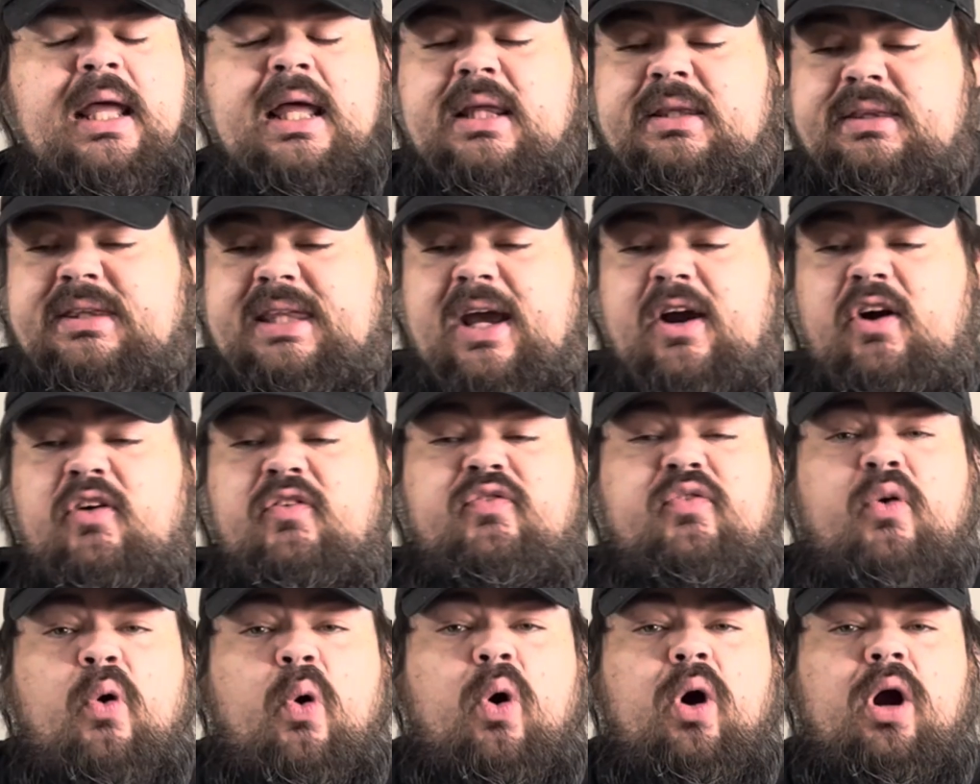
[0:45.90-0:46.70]

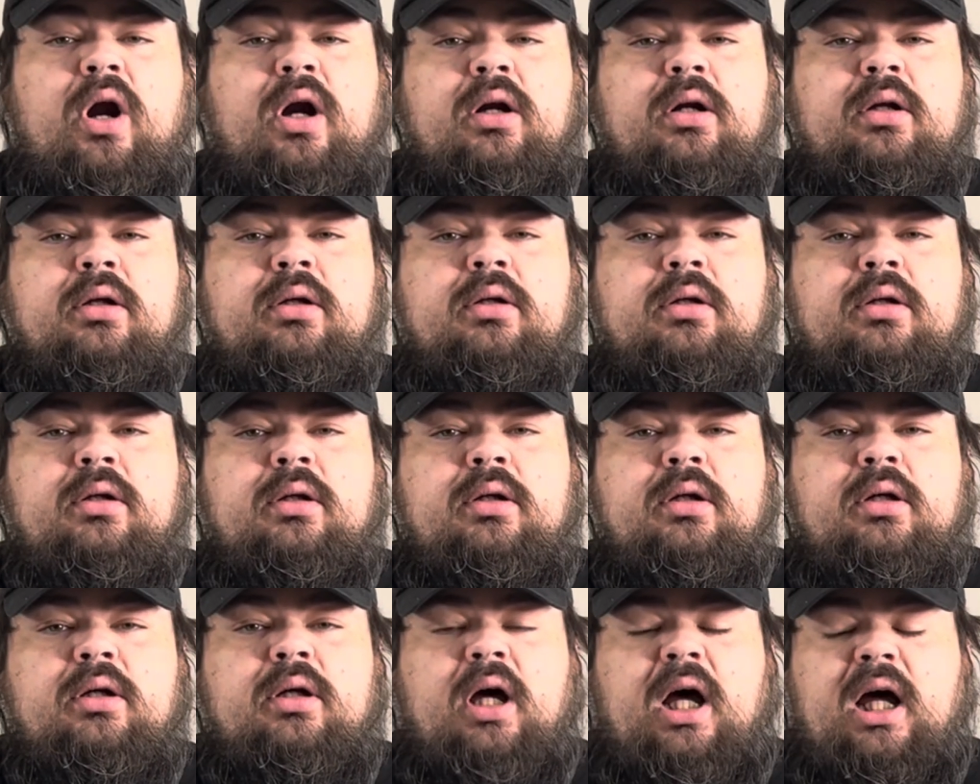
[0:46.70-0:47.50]
Therefore,
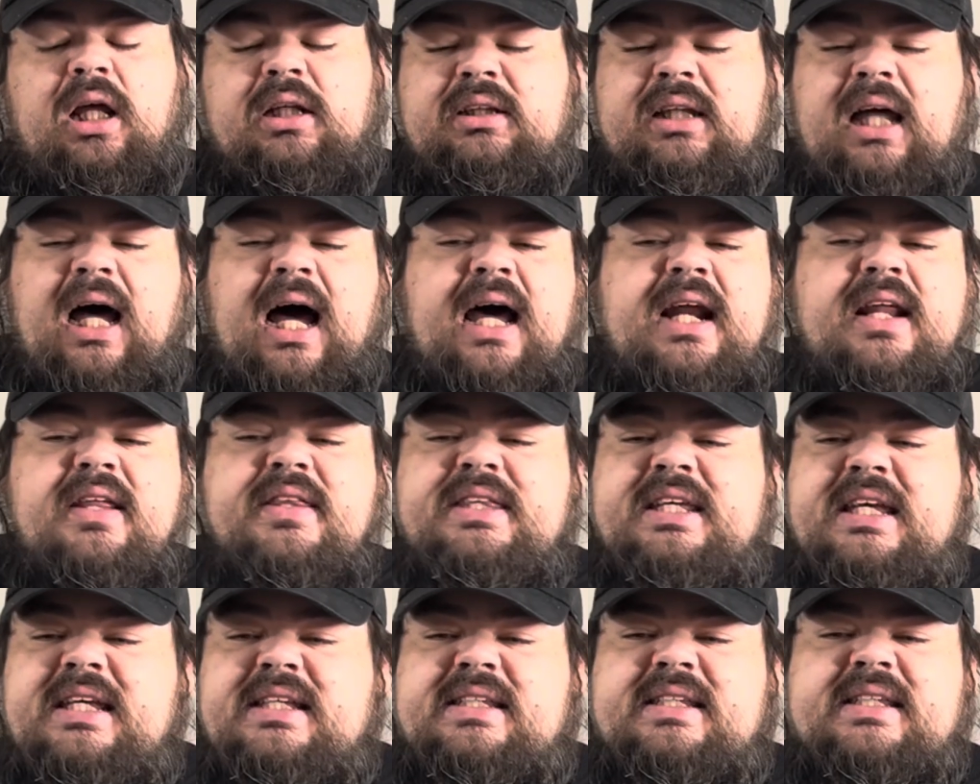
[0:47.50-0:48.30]
a lot of
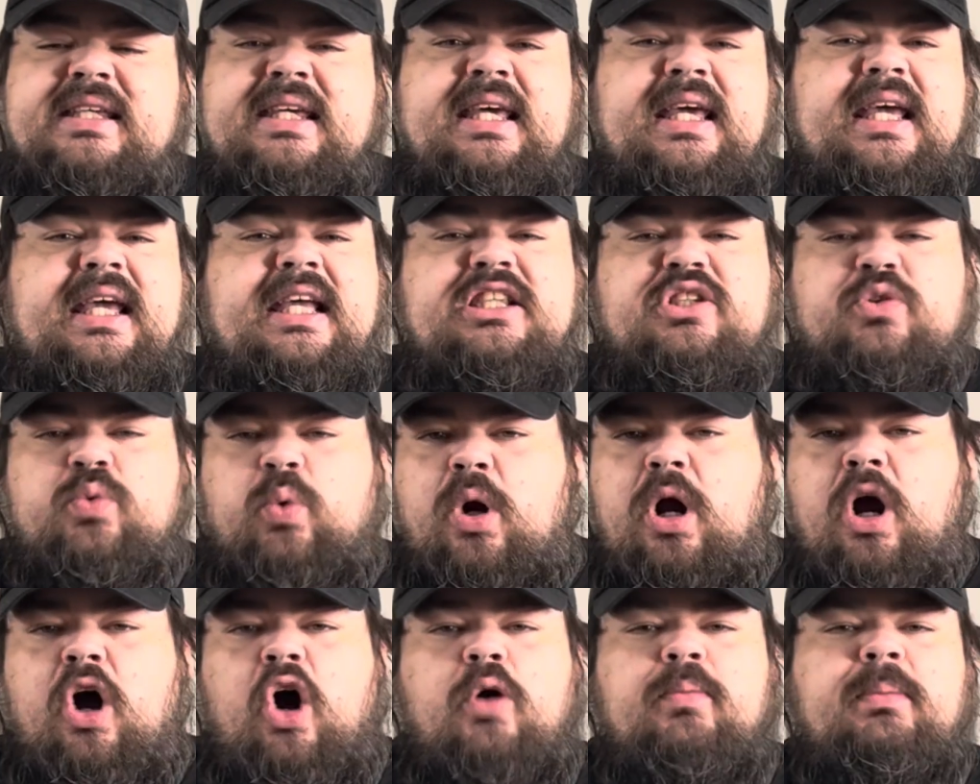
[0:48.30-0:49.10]
these kids were
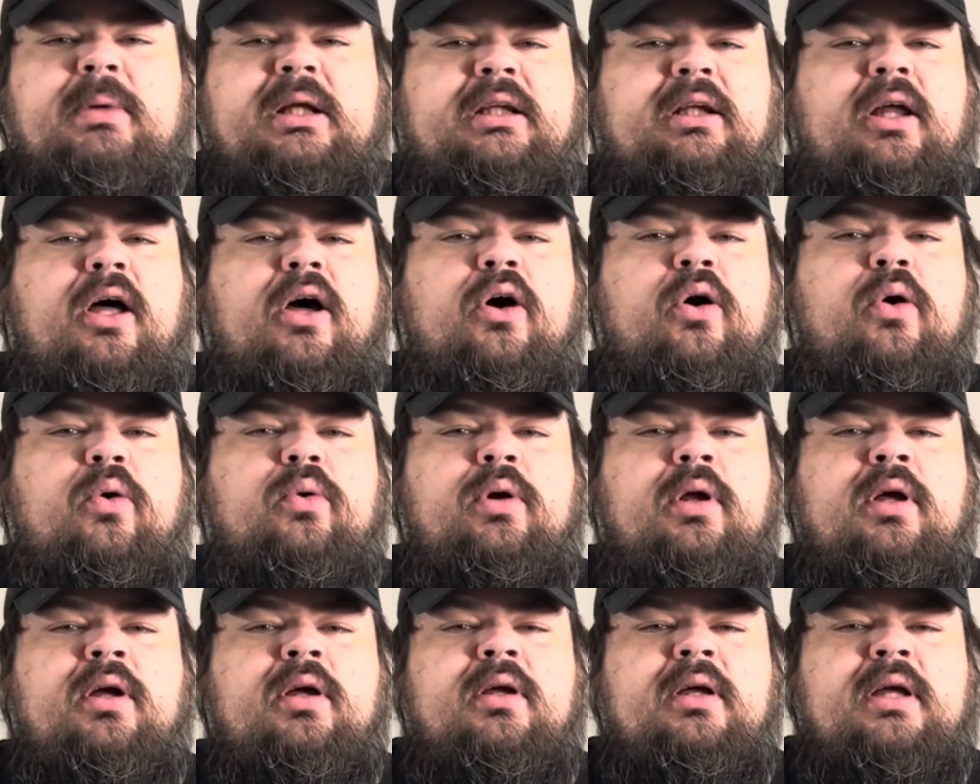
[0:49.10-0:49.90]
home
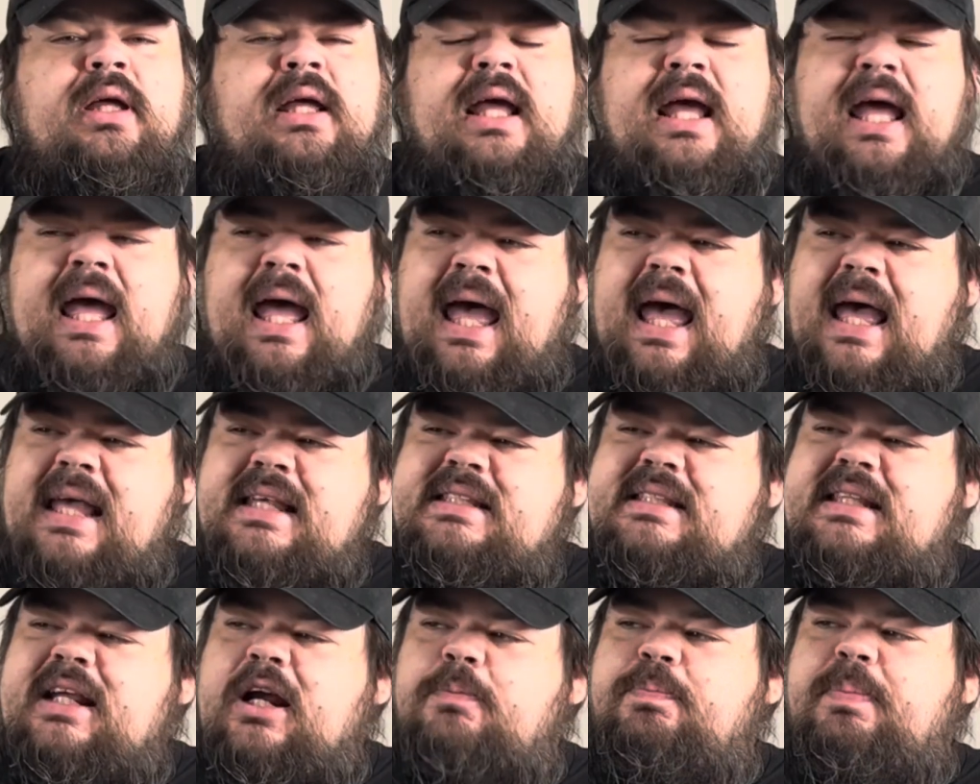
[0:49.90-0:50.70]
alone
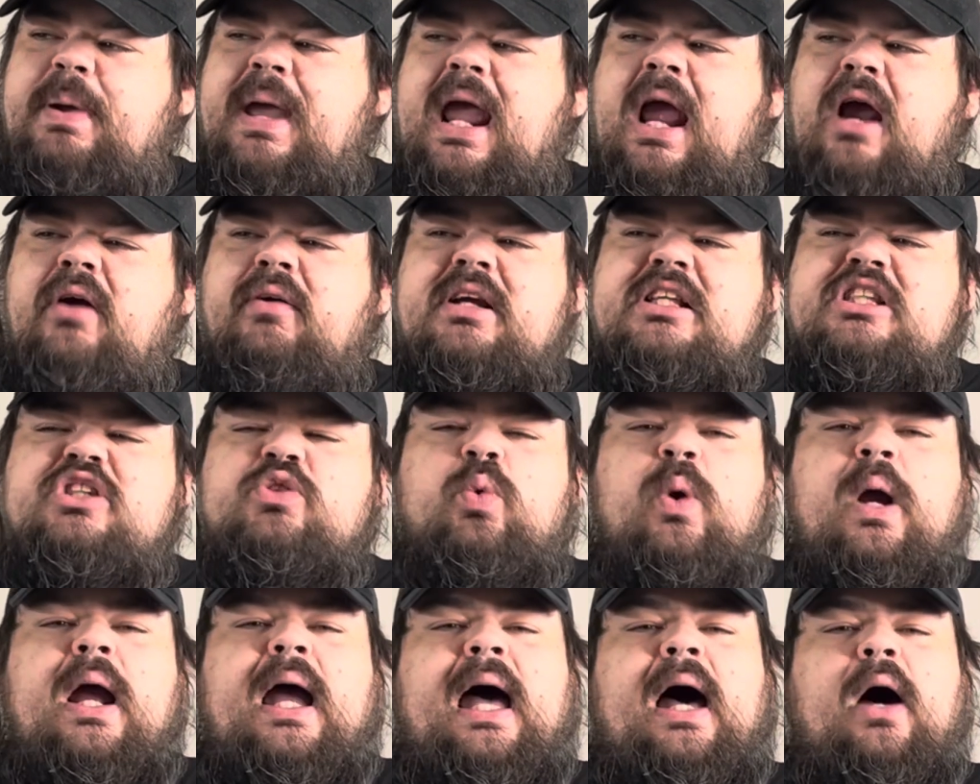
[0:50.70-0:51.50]
as their parents
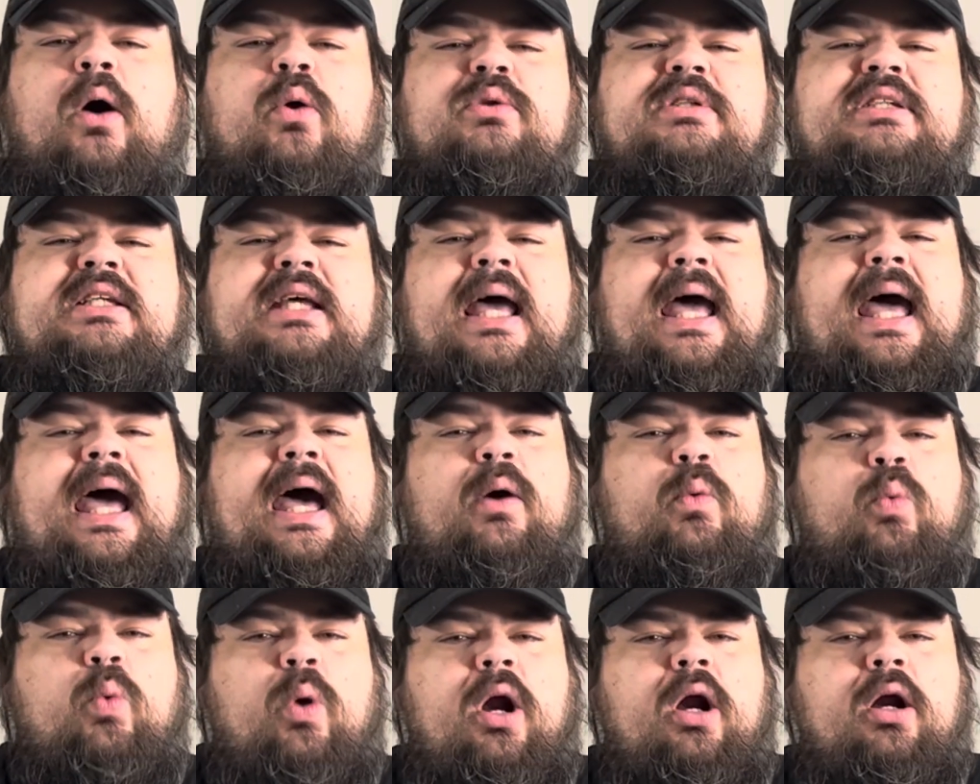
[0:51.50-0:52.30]
were out
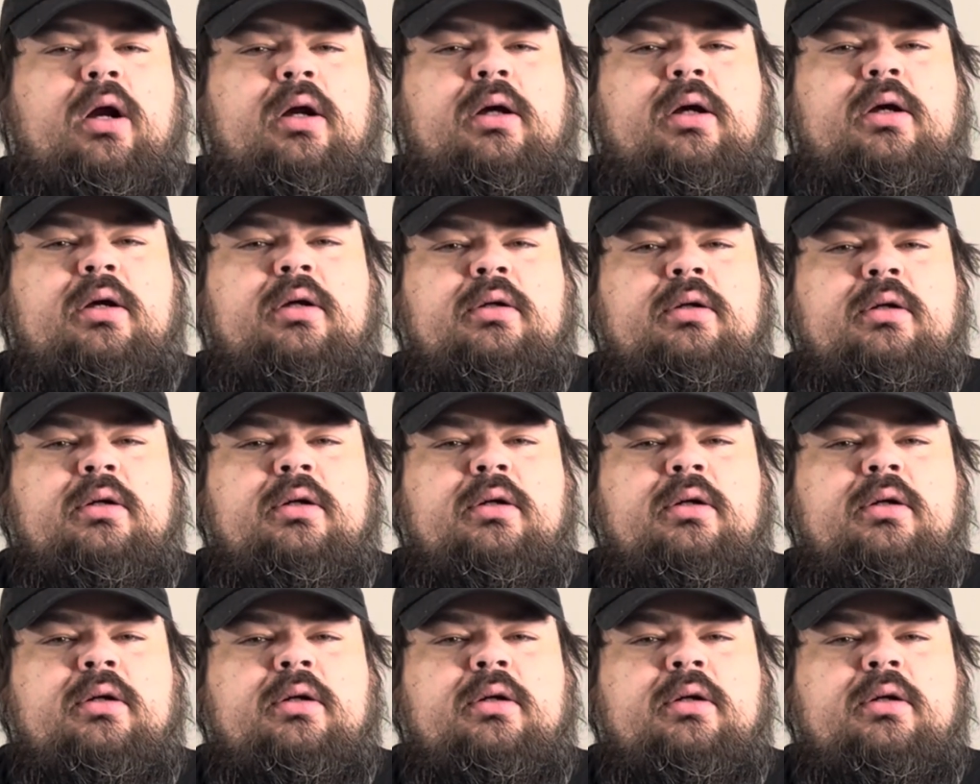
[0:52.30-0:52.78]
at work.